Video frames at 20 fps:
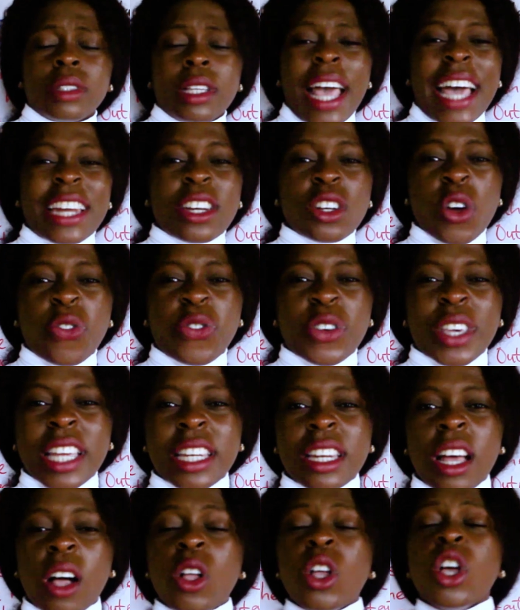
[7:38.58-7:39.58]
I don't know if you
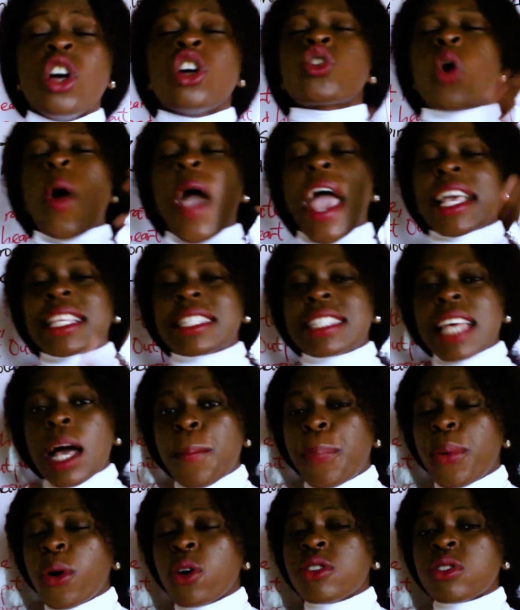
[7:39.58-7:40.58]
get now. So
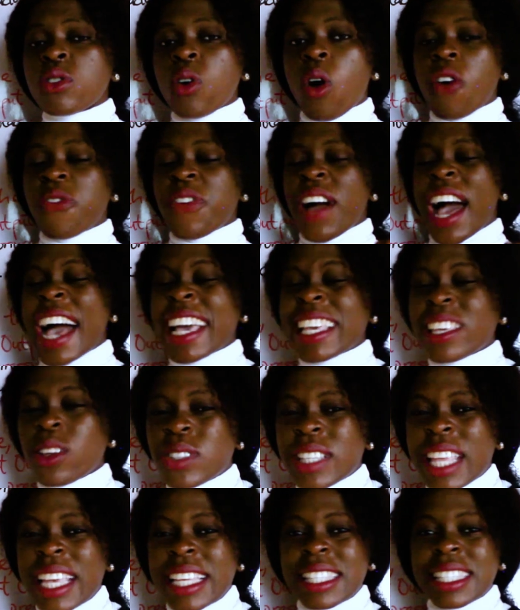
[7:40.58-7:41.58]
examples of
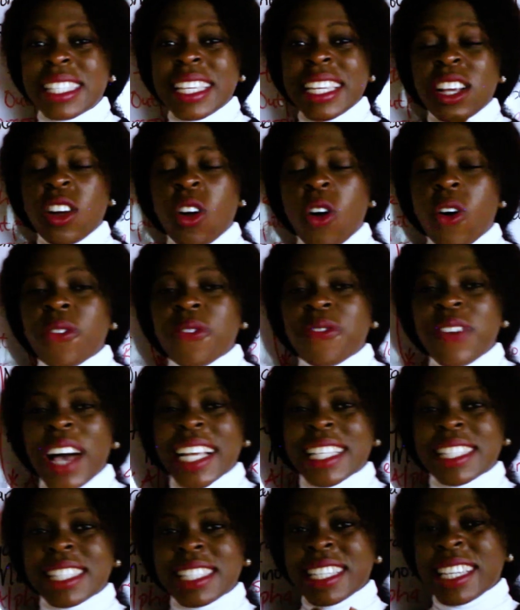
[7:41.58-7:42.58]
angiotensin
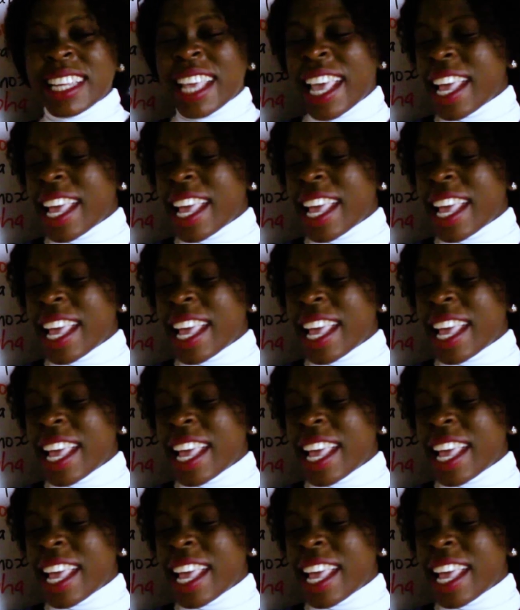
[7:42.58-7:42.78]
converting